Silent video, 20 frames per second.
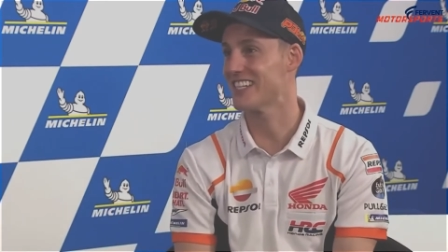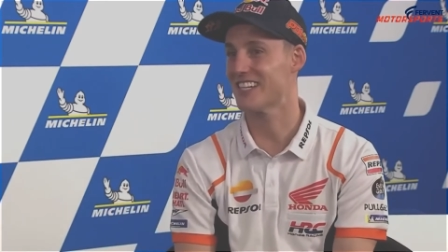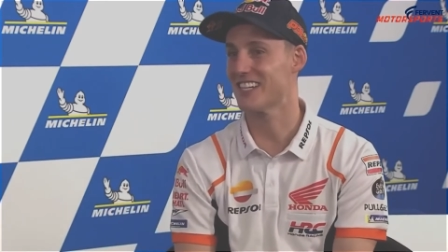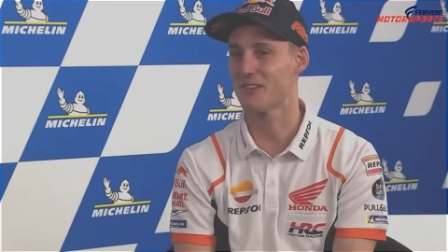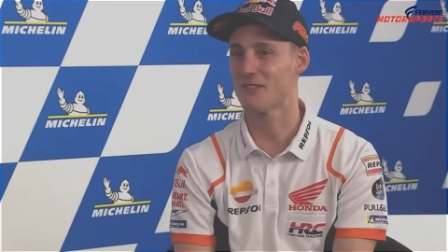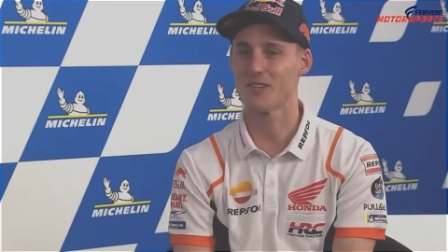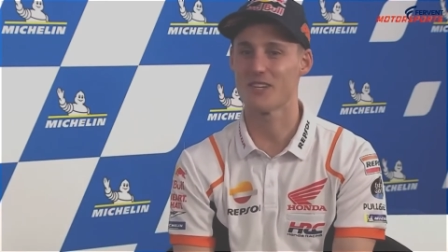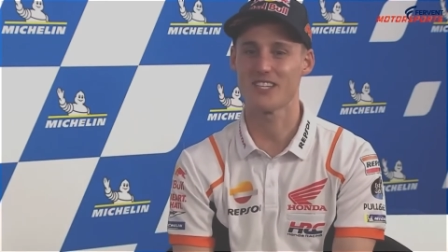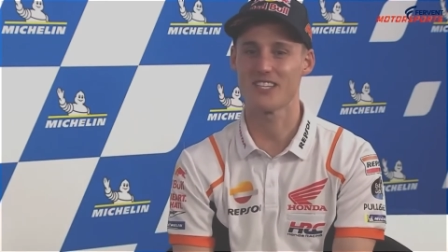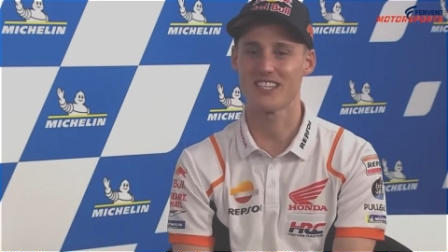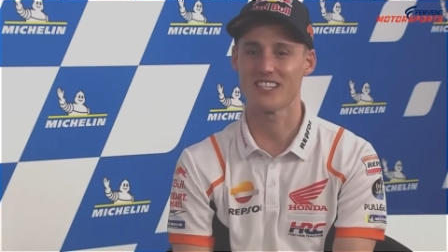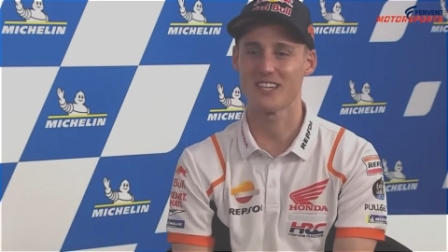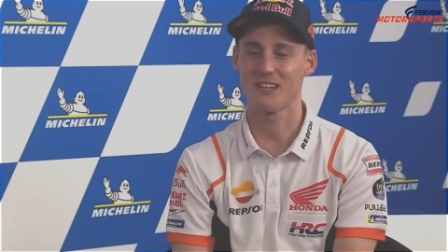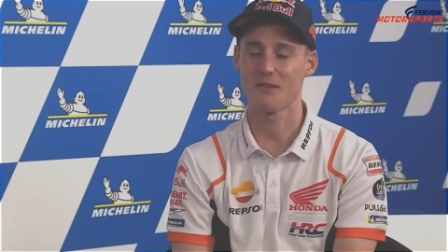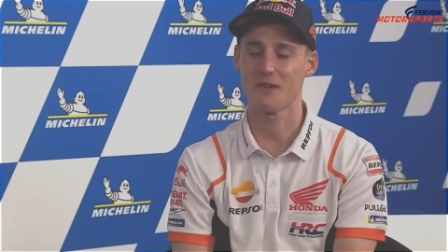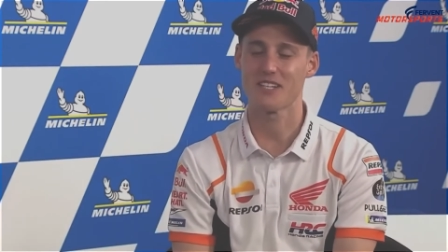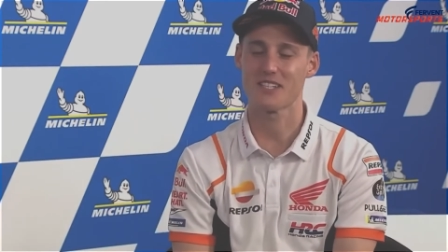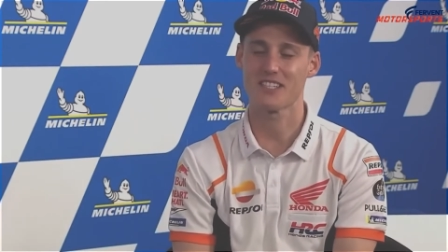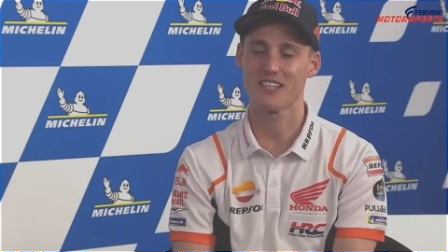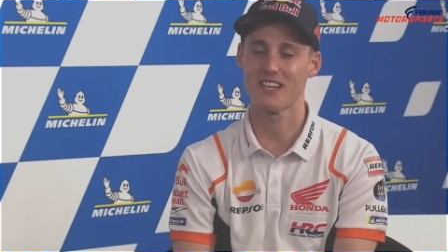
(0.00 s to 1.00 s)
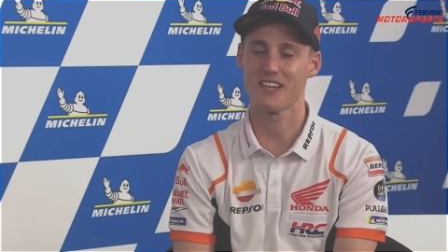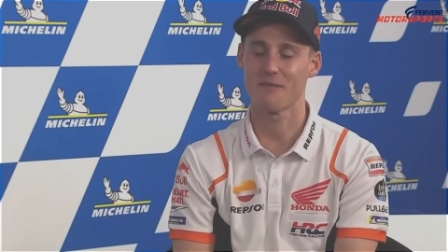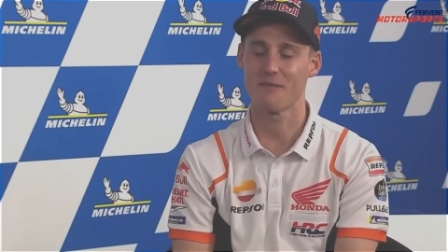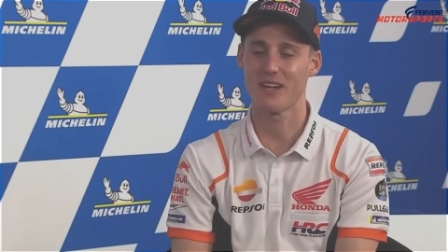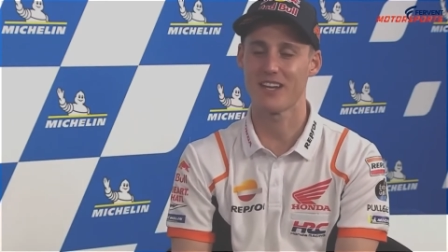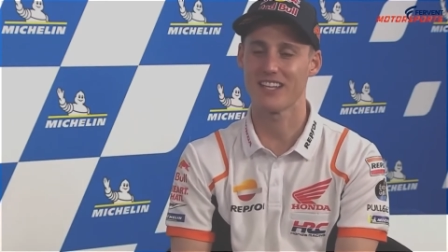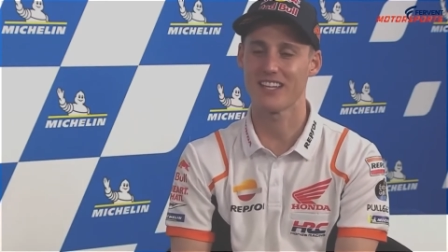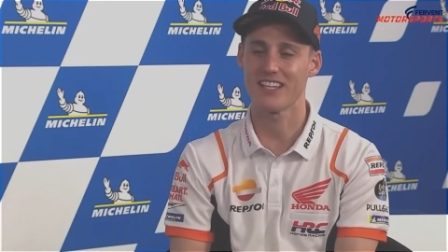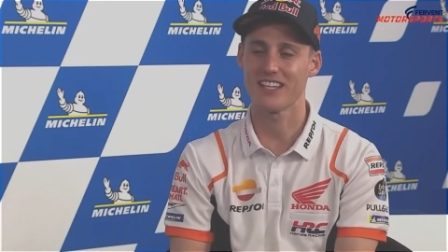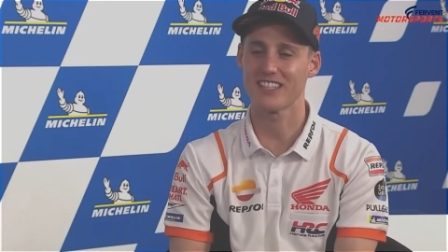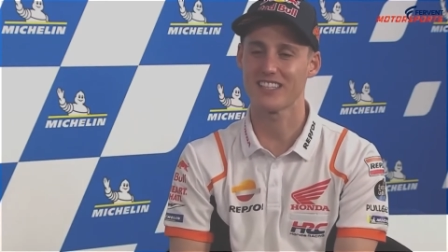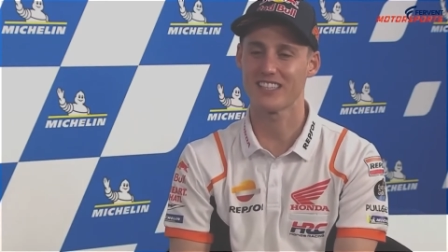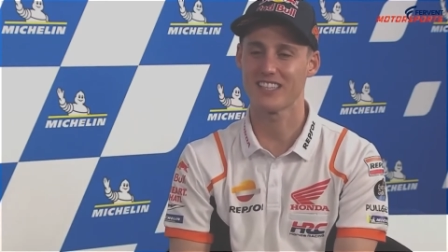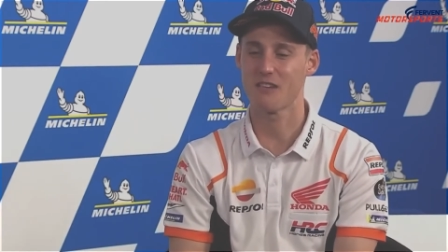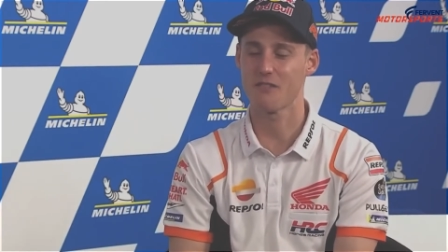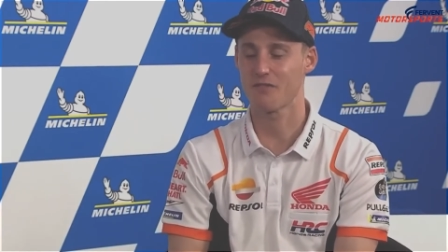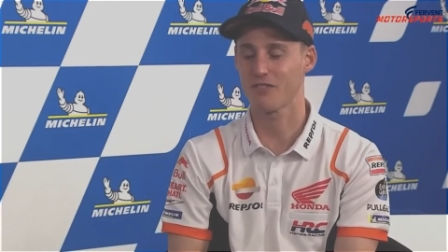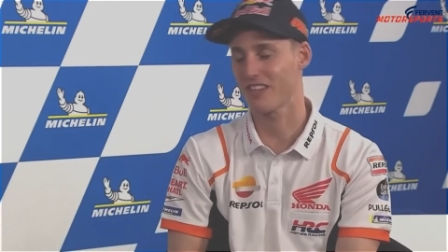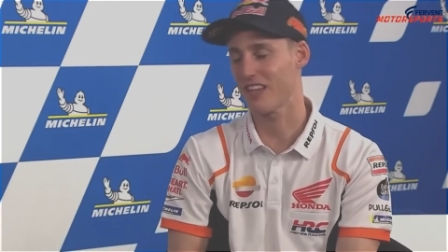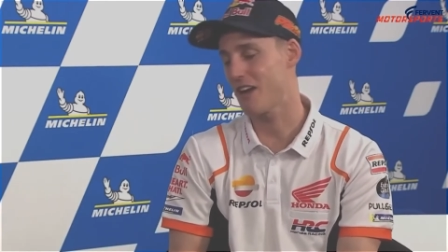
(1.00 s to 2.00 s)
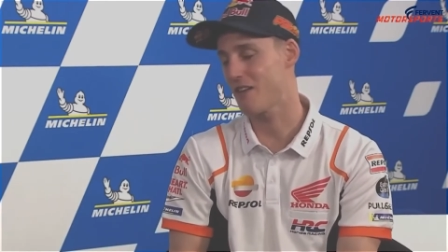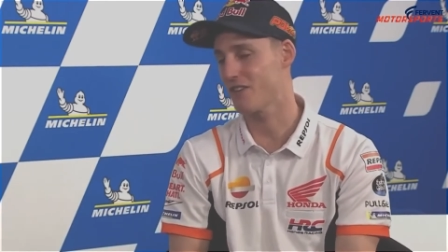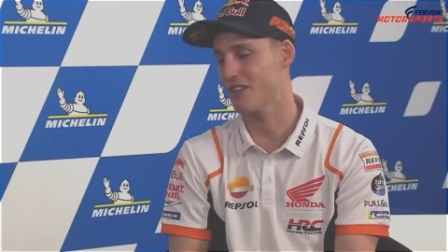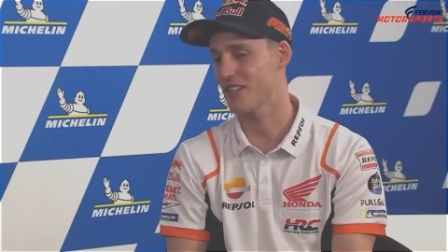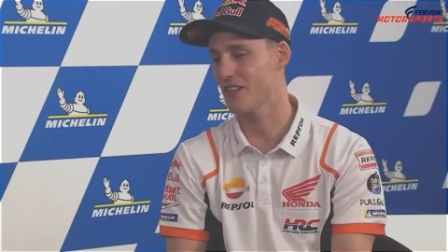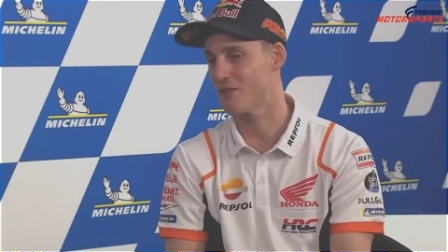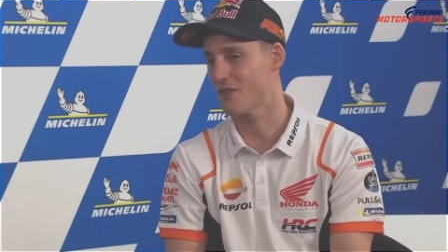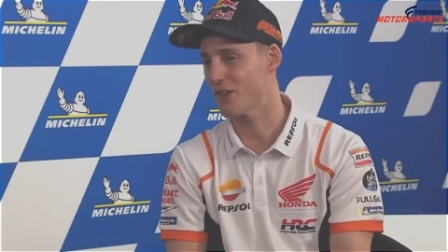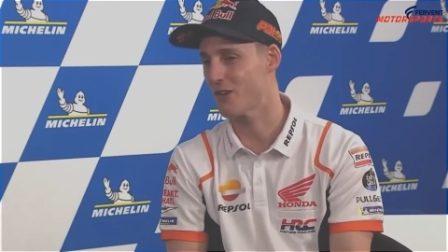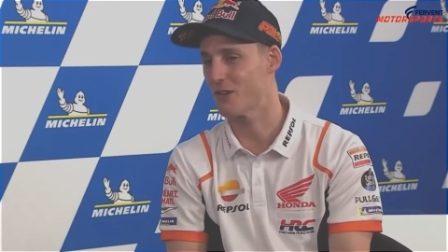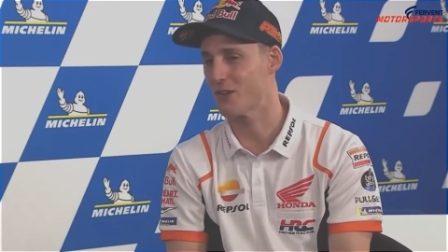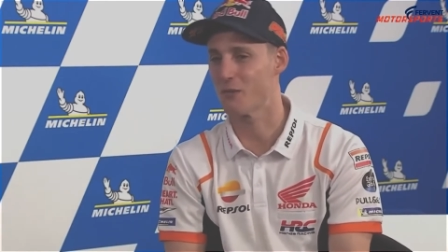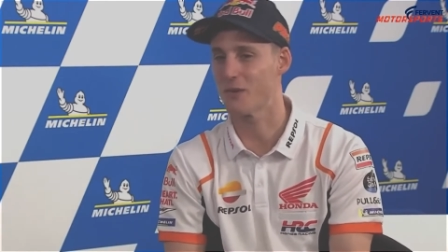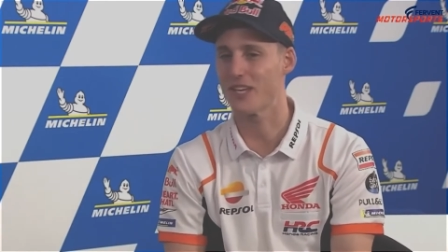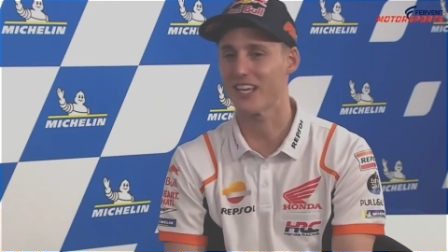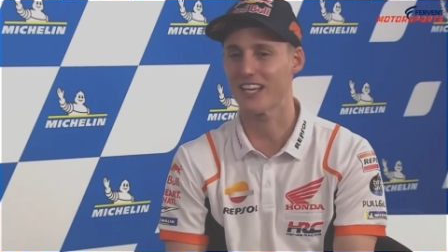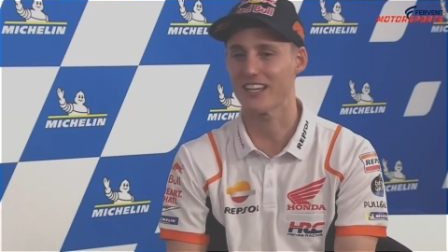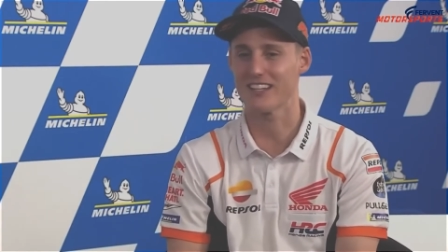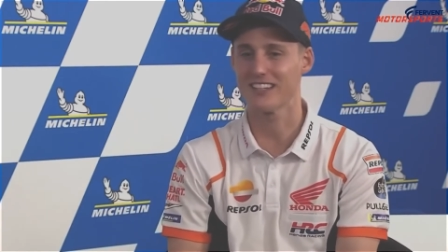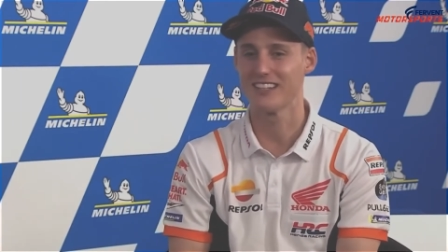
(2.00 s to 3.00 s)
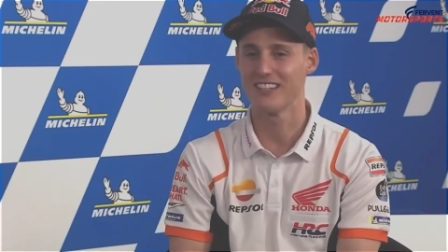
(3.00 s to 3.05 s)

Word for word: Now it's time to be united in the factory and work in one line